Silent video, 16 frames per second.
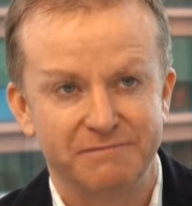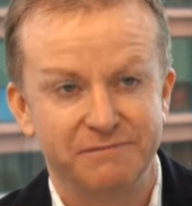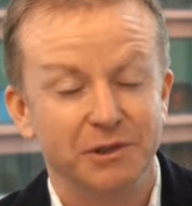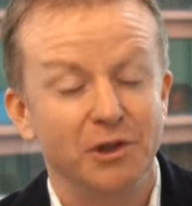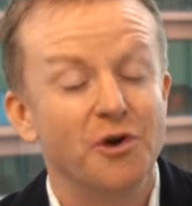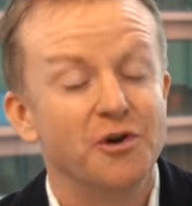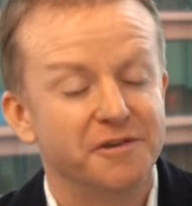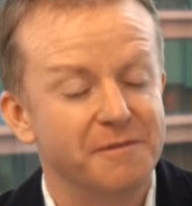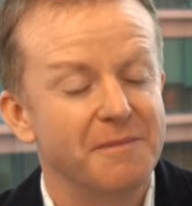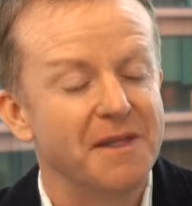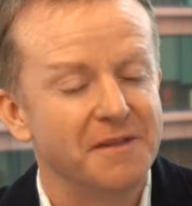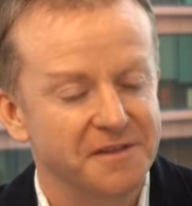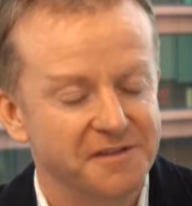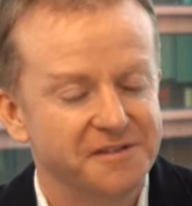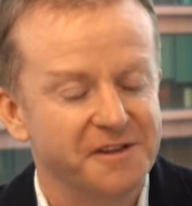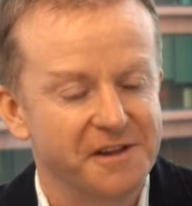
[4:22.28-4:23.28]
learned from
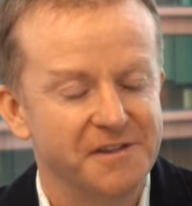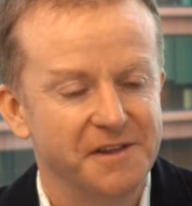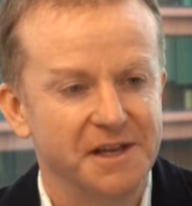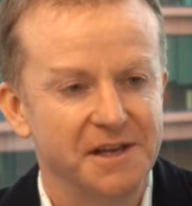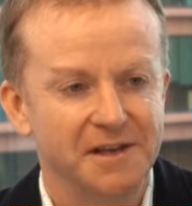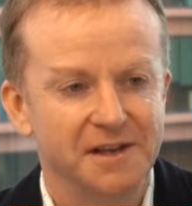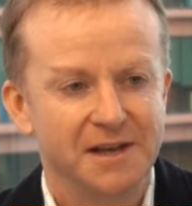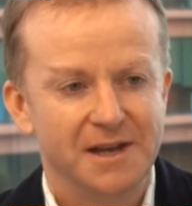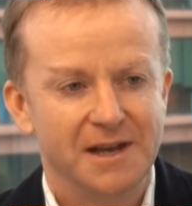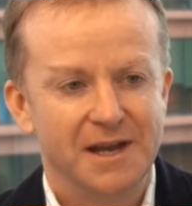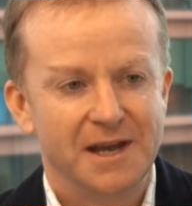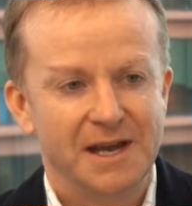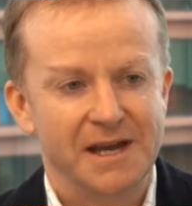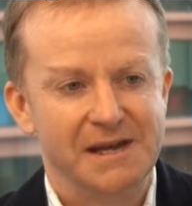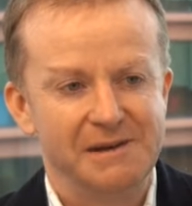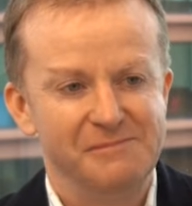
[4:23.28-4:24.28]
others, I think,
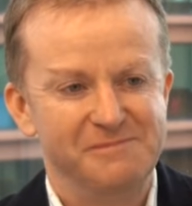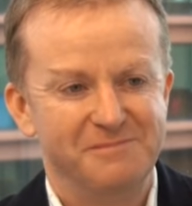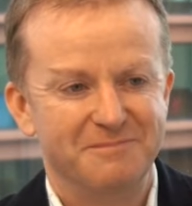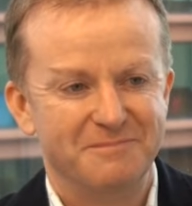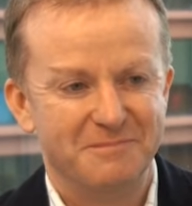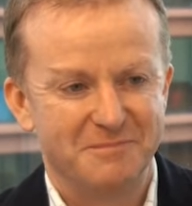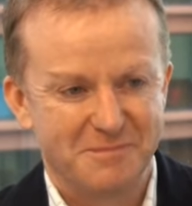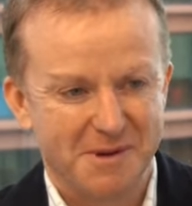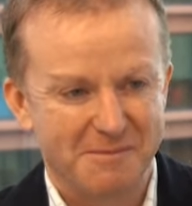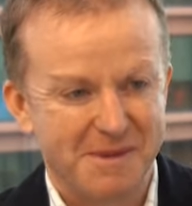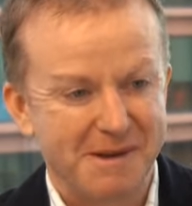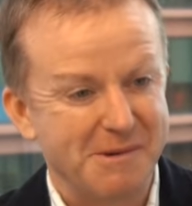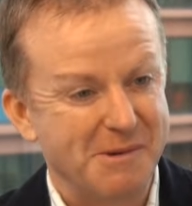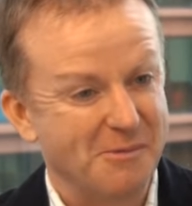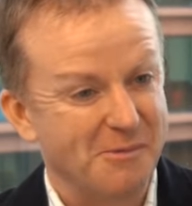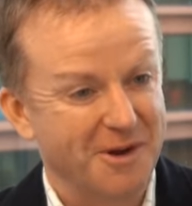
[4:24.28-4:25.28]

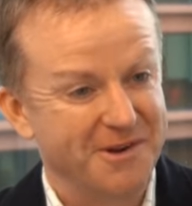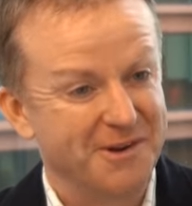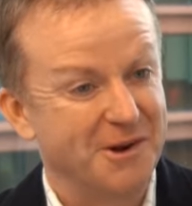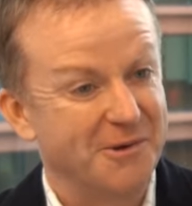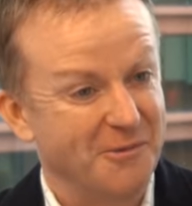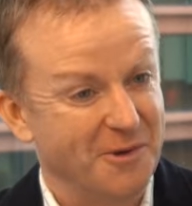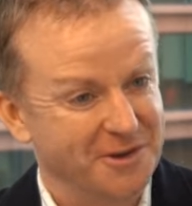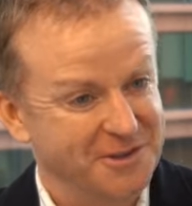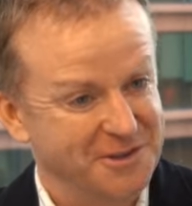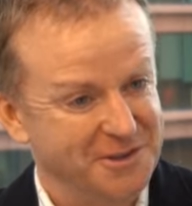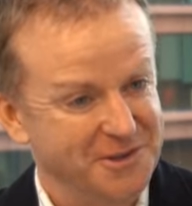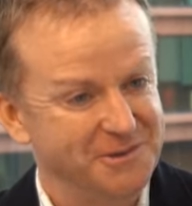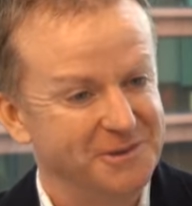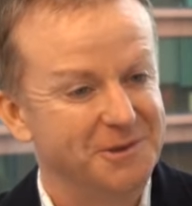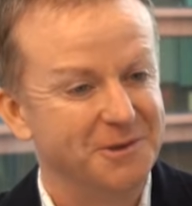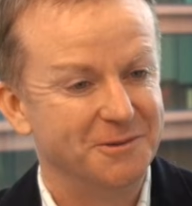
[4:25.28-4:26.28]
maybe not what to
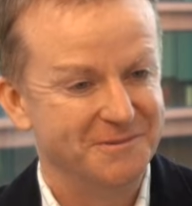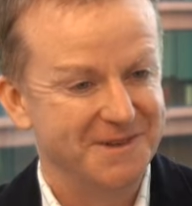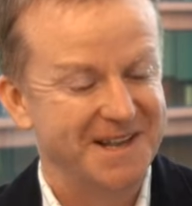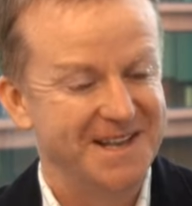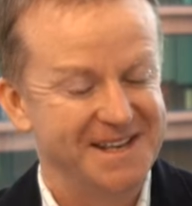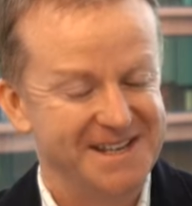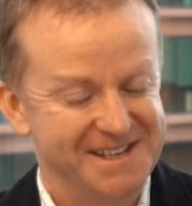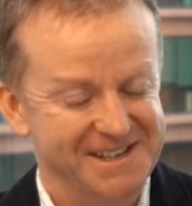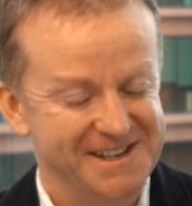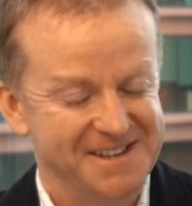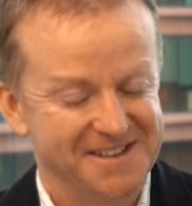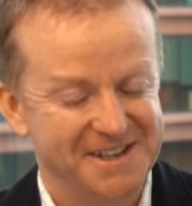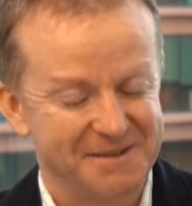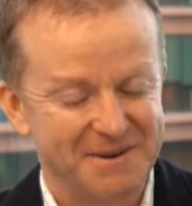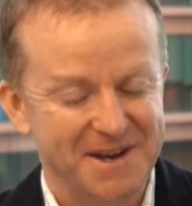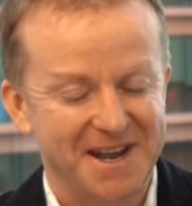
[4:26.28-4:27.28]
do, or in
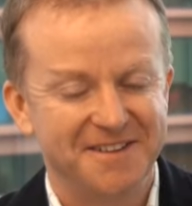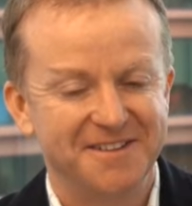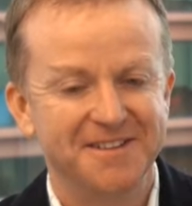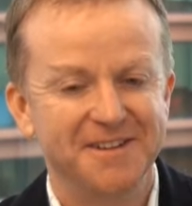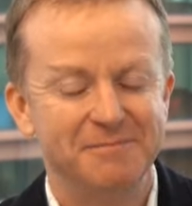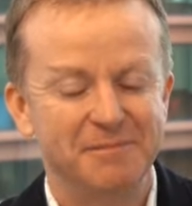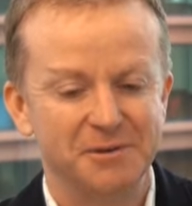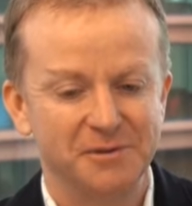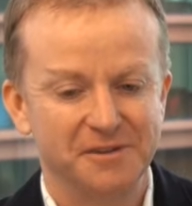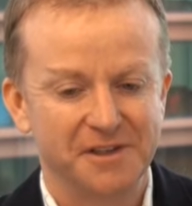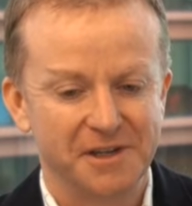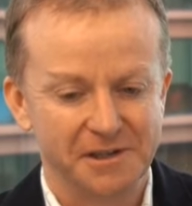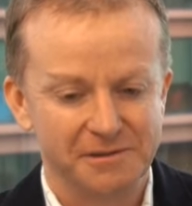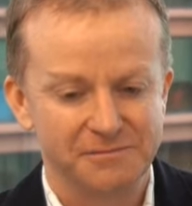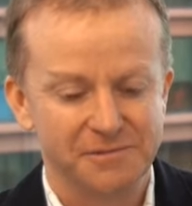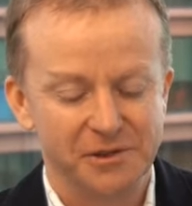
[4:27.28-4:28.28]
some cases, but
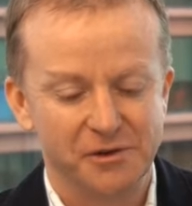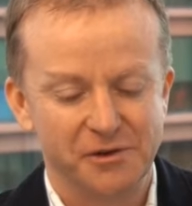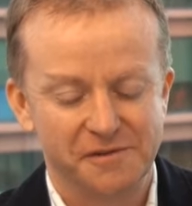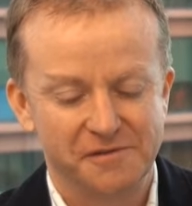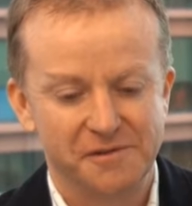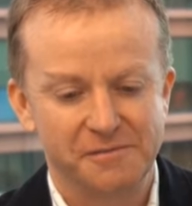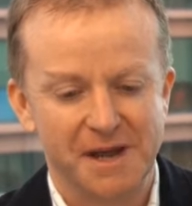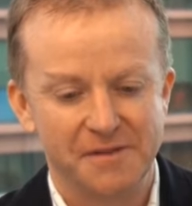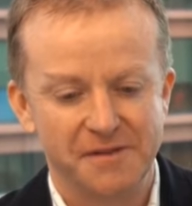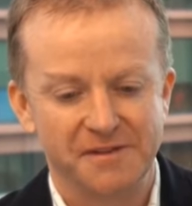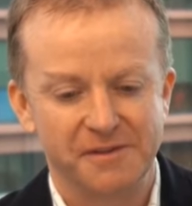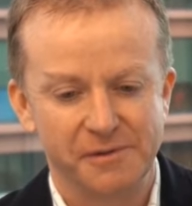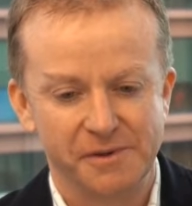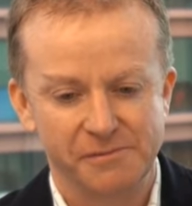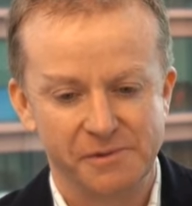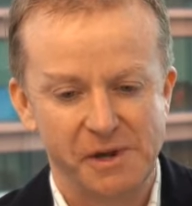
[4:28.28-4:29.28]
also learned from others
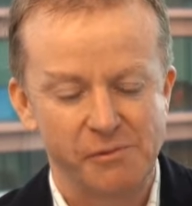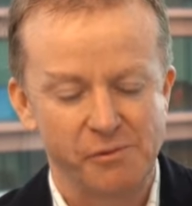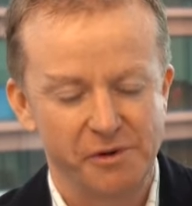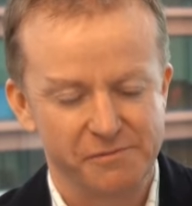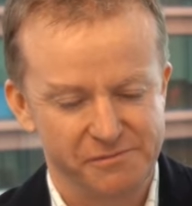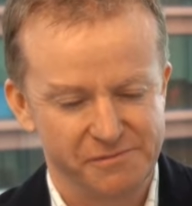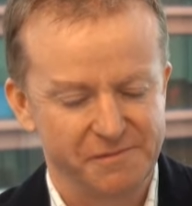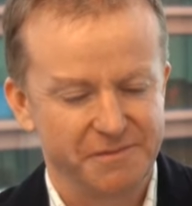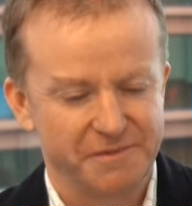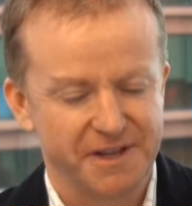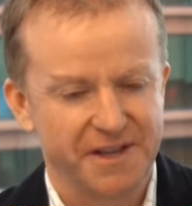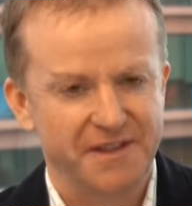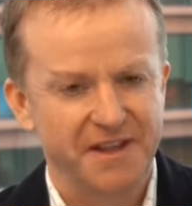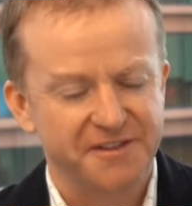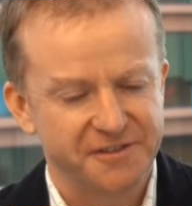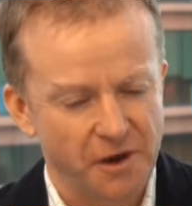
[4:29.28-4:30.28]
what
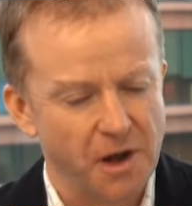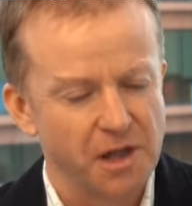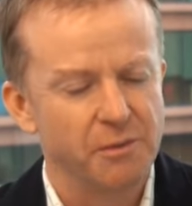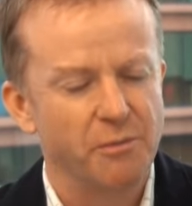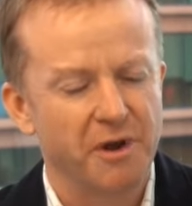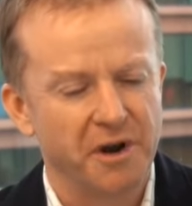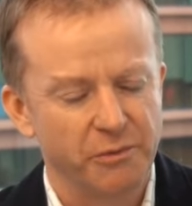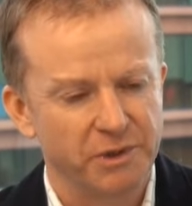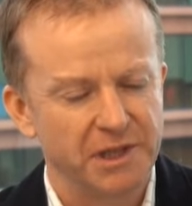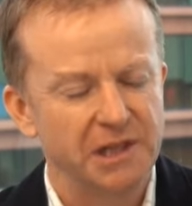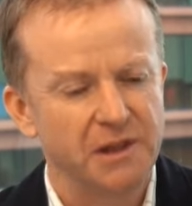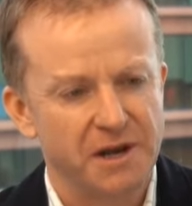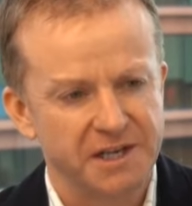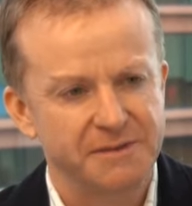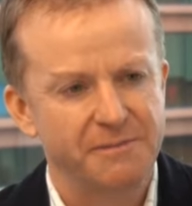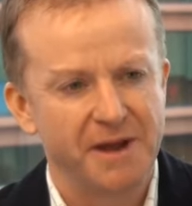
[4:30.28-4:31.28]
their style and what I really
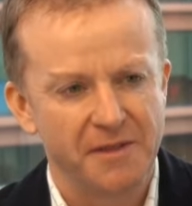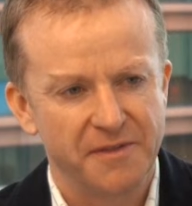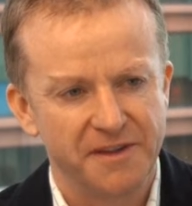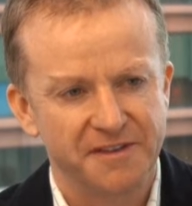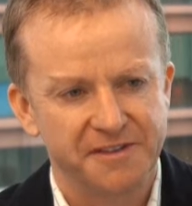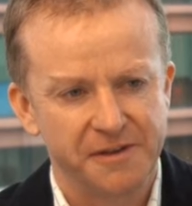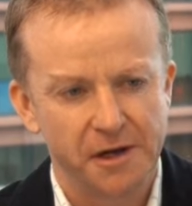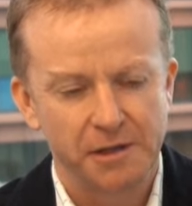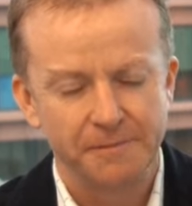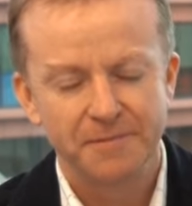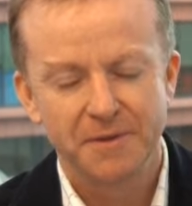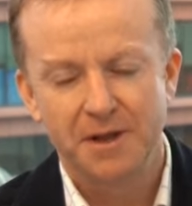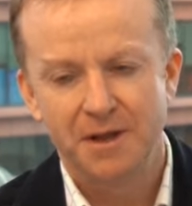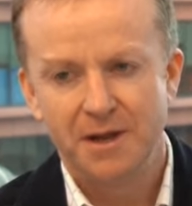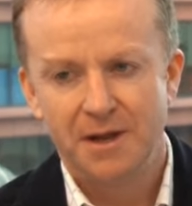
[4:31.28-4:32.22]
liked about their style.